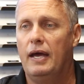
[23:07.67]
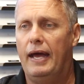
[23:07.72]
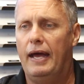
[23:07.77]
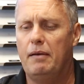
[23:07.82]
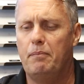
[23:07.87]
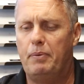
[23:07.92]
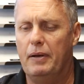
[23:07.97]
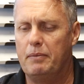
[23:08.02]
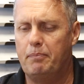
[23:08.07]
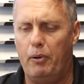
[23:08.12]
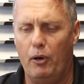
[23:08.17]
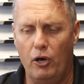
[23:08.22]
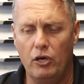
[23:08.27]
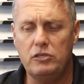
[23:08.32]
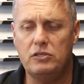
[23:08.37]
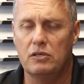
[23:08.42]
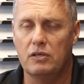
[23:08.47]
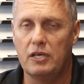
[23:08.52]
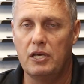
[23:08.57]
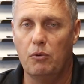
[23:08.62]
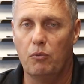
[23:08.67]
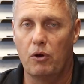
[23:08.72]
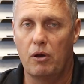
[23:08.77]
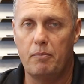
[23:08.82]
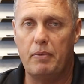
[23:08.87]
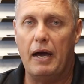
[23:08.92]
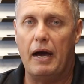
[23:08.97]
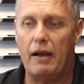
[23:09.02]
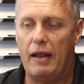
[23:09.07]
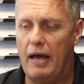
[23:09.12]
And, but personally, you want to
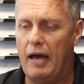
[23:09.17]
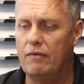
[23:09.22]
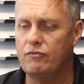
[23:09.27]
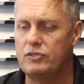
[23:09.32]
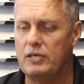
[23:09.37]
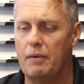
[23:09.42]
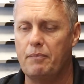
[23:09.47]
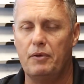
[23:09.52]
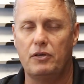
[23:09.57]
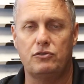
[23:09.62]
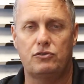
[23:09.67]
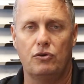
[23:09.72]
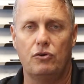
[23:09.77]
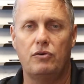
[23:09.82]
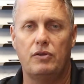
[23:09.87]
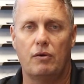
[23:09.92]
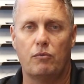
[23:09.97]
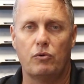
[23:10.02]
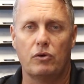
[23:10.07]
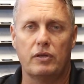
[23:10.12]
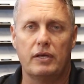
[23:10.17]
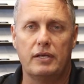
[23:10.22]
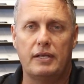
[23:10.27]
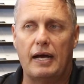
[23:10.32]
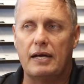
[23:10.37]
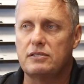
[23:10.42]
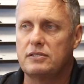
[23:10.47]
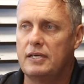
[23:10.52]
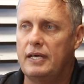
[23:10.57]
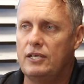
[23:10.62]
be able to have something too that really
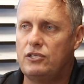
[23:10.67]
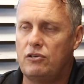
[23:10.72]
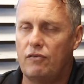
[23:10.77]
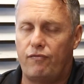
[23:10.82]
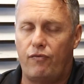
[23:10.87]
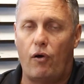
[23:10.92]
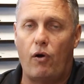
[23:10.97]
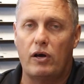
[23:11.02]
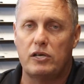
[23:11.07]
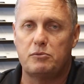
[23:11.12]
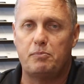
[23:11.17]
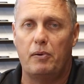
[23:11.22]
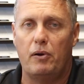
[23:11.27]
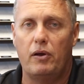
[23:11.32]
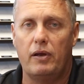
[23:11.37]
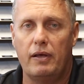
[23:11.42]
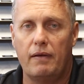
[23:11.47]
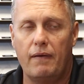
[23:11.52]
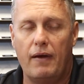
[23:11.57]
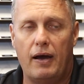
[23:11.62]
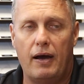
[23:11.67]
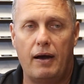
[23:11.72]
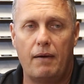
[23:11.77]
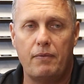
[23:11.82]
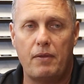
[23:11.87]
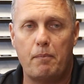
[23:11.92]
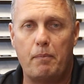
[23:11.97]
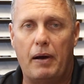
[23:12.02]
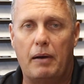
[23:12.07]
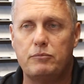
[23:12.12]
does get your fires burning,
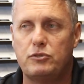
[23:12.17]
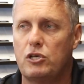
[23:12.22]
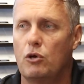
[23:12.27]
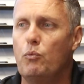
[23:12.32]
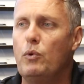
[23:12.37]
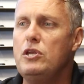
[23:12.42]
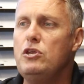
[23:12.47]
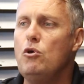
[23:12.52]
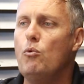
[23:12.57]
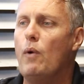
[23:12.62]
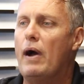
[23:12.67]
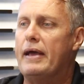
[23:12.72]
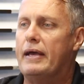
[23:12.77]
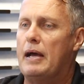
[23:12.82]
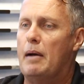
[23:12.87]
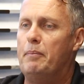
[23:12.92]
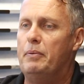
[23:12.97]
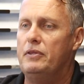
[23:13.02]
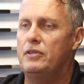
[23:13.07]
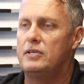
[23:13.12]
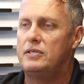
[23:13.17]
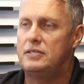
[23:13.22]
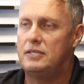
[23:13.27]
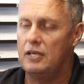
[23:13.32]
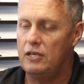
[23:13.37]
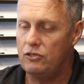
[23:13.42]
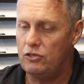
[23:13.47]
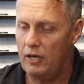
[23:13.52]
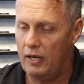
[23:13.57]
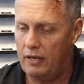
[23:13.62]
um, that pumps. So when you wake up in the,
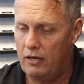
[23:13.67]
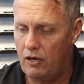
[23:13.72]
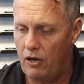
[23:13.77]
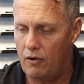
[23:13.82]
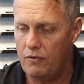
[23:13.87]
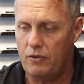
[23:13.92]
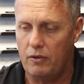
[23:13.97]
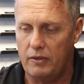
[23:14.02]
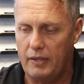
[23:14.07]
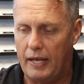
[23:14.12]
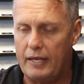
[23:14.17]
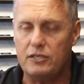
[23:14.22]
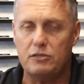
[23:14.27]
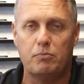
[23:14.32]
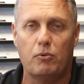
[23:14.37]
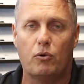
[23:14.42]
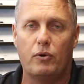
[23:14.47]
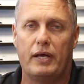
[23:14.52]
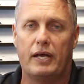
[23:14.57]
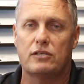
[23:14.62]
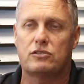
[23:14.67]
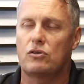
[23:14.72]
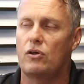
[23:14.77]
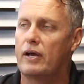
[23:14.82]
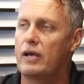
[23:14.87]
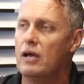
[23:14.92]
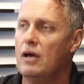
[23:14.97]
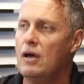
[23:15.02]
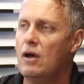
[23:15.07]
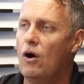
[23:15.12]
in, you know, the next morning, it's
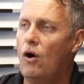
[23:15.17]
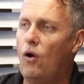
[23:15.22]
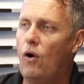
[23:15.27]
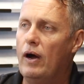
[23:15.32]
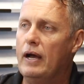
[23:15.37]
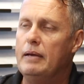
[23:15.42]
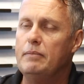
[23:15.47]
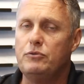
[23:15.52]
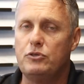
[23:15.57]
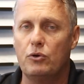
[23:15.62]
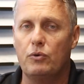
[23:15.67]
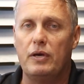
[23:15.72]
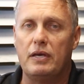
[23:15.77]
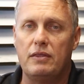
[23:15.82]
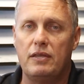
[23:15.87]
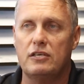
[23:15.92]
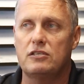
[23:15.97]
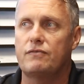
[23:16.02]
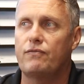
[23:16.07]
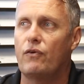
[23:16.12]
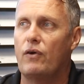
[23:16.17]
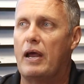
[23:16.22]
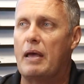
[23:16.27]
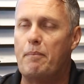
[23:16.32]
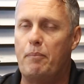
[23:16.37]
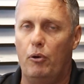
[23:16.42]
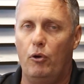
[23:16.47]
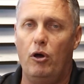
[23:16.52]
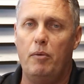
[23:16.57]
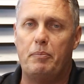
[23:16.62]
like, I am doing this for a
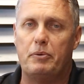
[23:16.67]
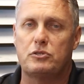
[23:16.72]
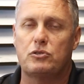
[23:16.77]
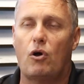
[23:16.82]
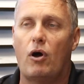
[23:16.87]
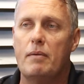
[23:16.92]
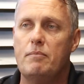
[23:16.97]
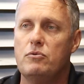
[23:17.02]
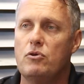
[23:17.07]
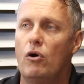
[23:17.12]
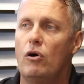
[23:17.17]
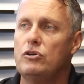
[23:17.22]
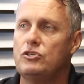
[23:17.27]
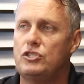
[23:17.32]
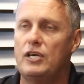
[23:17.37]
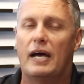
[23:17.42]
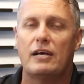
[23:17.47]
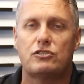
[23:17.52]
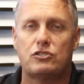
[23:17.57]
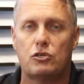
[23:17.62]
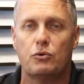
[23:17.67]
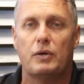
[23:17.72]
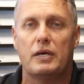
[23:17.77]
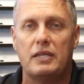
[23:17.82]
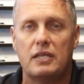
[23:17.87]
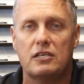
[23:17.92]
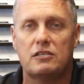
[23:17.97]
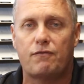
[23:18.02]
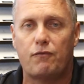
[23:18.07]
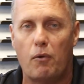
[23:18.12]
purpose. I'm not just
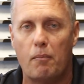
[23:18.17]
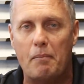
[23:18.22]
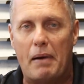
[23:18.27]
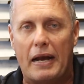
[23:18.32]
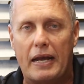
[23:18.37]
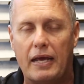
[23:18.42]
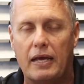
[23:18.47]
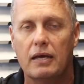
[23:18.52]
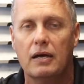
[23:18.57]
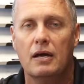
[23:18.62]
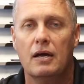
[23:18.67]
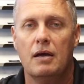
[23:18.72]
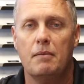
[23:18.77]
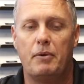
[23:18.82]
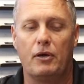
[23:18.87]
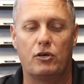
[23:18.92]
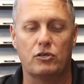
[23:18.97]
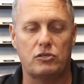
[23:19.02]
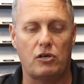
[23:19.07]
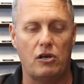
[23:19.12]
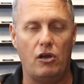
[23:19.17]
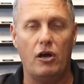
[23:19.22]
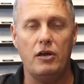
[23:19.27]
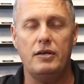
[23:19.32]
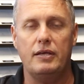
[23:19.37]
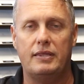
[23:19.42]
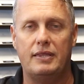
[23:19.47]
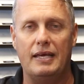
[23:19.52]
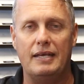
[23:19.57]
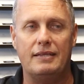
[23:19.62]
doing this for money because I know
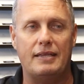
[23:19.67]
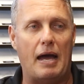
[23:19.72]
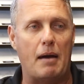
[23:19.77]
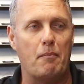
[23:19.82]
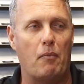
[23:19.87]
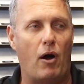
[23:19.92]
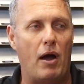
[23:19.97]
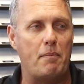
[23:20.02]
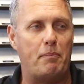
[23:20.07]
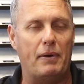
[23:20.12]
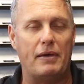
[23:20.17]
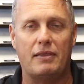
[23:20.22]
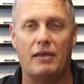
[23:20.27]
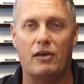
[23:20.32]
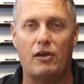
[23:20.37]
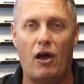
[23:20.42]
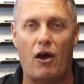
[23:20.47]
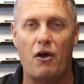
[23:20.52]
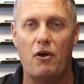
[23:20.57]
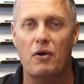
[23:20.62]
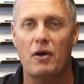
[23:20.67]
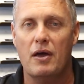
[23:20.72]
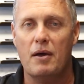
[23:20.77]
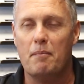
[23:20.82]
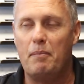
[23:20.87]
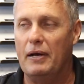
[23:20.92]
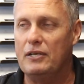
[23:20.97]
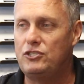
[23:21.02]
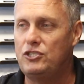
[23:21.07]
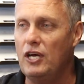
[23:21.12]
you think that might be the go,
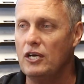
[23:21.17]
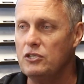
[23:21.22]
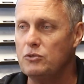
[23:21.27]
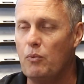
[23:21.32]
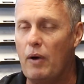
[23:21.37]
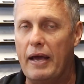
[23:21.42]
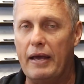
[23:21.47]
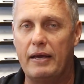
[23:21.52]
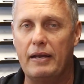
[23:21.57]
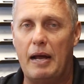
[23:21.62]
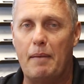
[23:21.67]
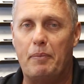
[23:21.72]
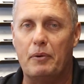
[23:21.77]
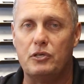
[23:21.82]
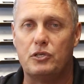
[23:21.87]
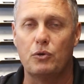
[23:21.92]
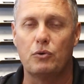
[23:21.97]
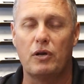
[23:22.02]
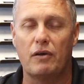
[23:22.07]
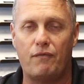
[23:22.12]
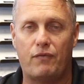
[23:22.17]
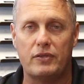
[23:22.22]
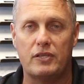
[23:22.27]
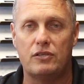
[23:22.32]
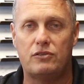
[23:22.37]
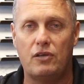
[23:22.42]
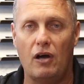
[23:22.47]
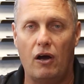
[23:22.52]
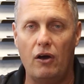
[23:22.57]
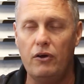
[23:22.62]
but just waking up and doing it for
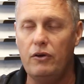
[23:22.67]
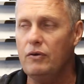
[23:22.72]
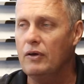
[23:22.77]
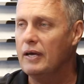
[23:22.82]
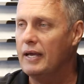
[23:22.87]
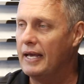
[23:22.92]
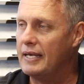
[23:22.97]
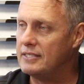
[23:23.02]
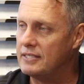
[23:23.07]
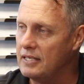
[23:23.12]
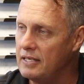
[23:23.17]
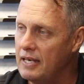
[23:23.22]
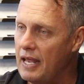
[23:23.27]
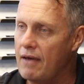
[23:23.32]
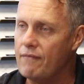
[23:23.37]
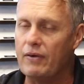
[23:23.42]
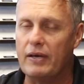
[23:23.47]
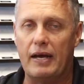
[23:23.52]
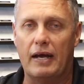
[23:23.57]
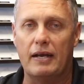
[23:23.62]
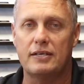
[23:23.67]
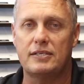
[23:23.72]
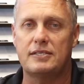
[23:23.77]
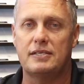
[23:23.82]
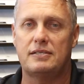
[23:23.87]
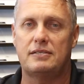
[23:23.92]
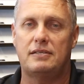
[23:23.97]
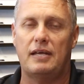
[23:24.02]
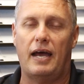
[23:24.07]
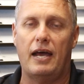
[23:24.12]
the dough is never going to
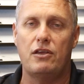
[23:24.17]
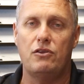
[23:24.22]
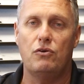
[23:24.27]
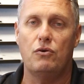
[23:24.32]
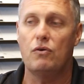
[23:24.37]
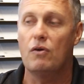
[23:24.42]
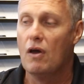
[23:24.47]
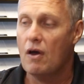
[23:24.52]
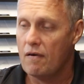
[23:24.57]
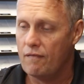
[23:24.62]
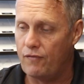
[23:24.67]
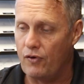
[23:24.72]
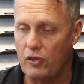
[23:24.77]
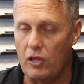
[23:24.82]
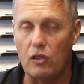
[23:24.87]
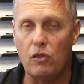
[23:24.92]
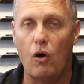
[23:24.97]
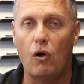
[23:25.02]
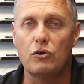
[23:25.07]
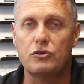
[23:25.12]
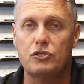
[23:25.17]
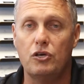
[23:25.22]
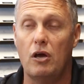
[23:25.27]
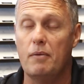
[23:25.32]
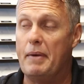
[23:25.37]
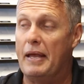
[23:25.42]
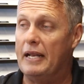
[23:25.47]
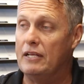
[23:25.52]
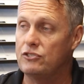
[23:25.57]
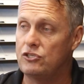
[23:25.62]
sustain you for the long
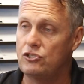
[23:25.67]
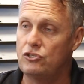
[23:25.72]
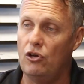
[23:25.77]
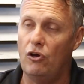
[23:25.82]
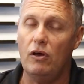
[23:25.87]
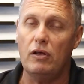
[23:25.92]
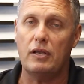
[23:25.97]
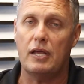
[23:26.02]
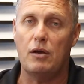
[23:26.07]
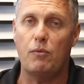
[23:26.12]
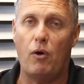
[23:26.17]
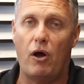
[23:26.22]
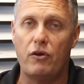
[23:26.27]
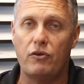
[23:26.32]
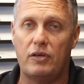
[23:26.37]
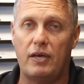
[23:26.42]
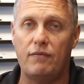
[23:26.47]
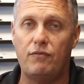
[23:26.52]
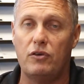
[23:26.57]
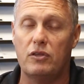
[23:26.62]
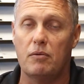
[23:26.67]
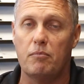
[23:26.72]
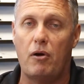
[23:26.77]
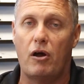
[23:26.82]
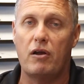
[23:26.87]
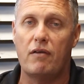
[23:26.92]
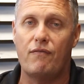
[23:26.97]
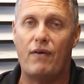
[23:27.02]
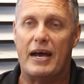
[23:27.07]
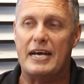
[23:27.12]
term. And it certainly won't give you the
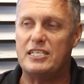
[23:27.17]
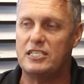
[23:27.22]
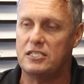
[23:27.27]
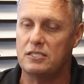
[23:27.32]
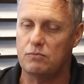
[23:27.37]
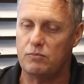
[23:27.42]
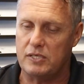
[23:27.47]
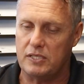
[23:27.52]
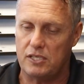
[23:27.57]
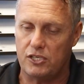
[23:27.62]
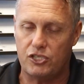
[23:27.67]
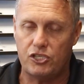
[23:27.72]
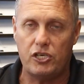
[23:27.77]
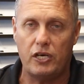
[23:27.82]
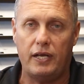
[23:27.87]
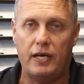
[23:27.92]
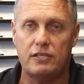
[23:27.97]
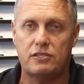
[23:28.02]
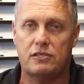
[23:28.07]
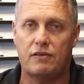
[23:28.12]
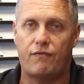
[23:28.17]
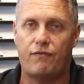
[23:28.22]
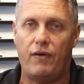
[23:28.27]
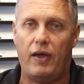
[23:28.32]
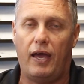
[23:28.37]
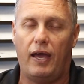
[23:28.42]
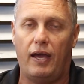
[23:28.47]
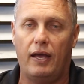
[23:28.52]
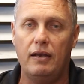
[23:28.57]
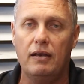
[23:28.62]
motivation when the shit hits the
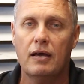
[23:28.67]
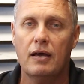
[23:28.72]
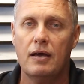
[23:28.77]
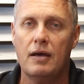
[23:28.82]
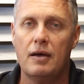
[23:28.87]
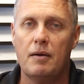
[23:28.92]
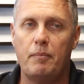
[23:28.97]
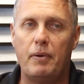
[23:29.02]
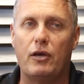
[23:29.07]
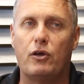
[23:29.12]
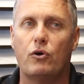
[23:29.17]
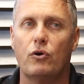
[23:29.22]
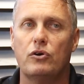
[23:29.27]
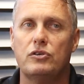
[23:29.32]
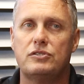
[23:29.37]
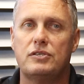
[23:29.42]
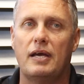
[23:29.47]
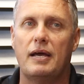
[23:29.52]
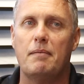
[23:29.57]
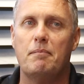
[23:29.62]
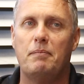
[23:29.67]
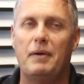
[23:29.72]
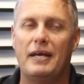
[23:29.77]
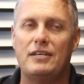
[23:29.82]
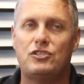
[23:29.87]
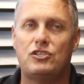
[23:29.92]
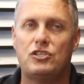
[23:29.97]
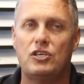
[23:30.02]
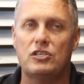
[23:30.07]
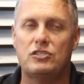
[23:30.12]
fan because
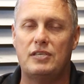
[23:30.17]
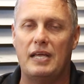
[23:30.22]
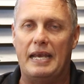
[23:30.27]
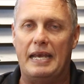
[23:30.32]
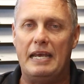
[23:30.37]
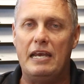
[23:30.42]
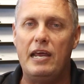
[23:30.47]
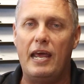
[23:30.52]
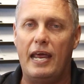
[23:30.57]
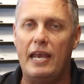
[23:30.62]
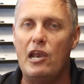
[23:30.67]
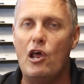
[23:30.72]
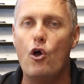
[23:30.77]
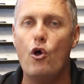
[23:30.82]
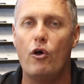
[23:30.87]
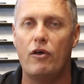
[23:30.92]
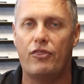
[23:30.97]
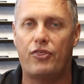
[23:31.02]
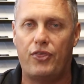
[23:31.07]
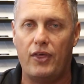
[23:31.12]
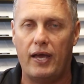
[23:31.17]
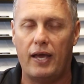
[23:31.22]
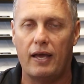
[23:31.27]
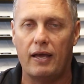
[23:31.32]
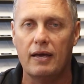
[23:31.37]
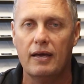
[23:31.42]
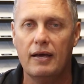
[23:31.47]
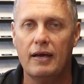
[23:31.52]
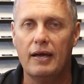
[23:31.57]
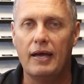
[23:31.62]
it's just an inert
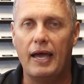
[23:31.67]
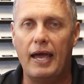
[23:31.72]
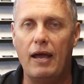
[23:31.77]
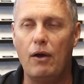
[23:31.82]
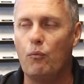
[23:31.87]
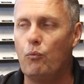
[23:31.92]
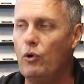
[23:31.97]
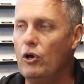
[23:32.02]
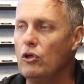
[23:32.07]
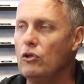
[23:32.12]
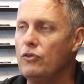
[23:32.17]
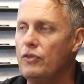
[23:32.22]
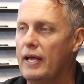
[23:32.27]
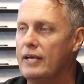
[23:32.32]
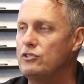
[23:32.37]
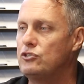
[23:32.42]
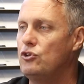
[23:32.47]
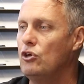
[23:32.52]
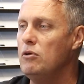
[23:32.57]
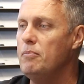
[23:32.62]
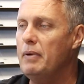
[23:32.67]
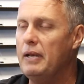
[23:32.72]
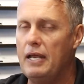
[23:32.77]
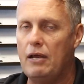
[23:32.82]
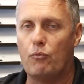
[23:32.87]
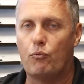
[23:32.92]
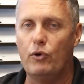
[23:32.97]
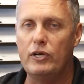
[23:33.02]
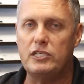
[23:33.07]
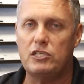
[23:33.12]
thing. It will, there's too
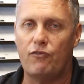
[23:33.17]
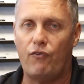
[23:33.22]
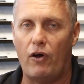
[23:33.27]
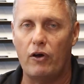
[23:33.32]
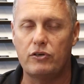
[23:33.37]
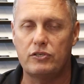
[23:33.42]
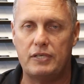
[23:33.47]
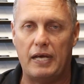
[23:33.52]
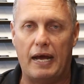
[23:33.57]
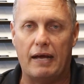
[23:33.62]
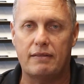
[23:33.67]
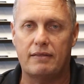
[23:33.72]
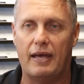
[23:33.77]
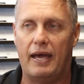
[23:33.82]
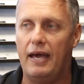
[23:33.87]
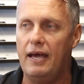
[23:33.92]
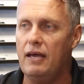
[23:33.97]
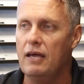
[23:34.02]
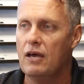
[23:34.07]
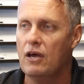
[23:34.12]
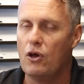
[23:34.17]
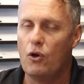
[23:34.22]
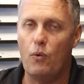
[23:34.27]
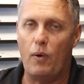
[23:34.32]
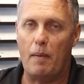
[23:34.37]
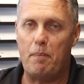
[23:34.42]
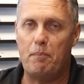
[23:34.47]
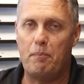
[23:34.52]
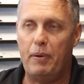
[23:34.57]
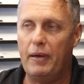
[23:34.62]
many rich folks out there who
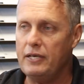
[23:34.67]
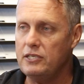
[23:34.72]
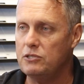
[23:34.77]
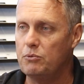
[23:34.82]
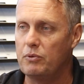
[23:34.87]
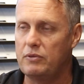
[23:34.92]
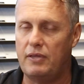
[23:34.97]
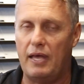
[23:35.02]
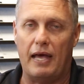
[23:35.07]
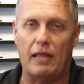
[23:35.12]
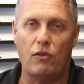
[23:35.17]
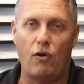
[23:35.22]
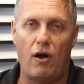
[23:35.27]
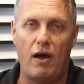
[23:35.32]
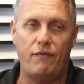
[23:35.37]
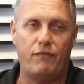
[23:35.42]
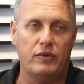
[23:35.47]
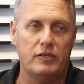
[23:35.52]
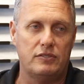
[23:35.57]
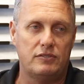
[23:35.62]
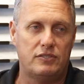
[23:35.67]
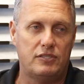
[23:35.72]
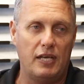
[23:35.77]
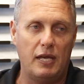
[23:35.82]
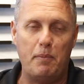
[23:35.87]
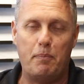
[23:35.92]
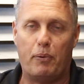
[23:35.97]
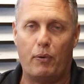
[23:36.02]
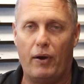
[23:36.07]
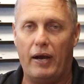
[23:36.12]
are pissed with their life and
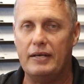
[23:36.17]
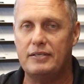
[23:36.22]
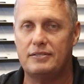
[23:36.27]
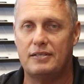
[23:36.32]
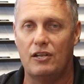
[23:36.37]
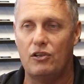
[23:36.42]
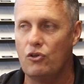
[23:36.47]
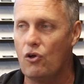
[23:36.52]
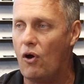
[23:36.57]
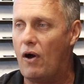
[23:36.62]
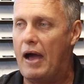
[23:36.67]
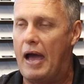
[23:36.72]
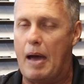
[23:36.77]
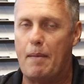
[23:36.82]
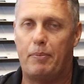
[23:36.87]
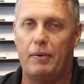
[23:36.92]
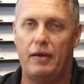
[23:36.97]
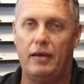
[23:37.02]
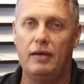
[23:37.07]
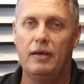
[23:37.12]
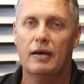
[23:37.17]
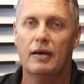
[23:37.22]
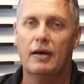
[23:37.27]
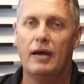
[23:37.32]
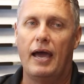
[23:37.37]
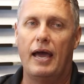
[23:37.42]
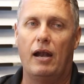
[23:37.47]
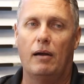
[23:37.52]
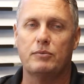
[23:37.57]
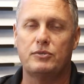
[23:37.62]
depressed and not happy.
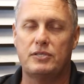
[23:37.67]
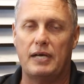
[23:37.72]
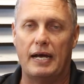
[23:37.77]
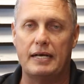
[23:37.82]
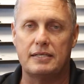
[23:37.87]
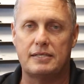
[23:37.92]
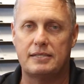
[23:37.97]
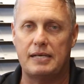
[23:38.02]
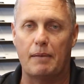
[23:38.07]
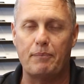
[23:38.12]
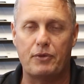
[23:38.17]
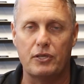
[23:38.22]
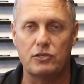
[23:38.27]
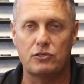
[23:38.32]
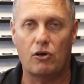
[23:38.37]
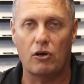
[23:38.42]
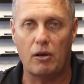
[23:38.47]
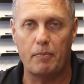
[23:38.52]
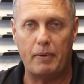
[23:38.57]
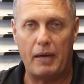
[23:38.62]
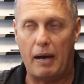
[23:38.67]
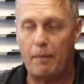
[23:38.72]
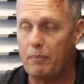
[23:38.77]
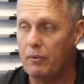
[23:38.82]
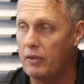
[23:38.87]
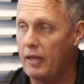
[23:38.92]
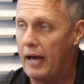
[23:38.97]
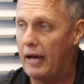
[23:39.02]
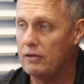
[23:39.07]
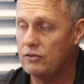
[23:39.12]
And I'm saying something's got to be up
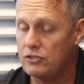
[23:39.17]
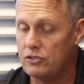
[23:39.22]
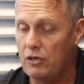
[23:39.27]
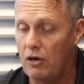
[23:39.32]
with that.